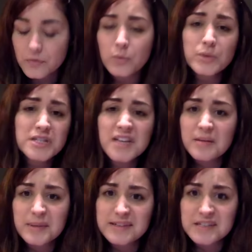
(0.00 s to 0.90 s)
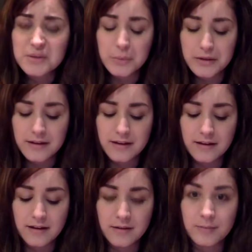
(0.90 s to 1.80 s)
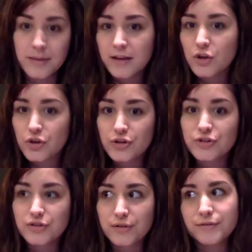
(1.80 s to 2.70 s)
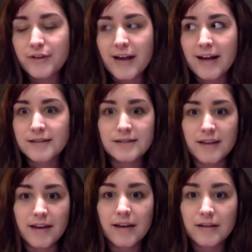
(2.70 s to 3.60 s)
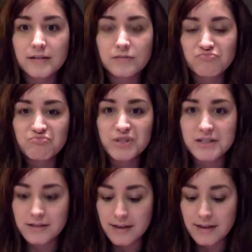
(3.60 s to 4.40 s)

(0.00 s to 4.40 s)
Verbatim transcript: which is not a big deal, really. It cures so fast that it wasn't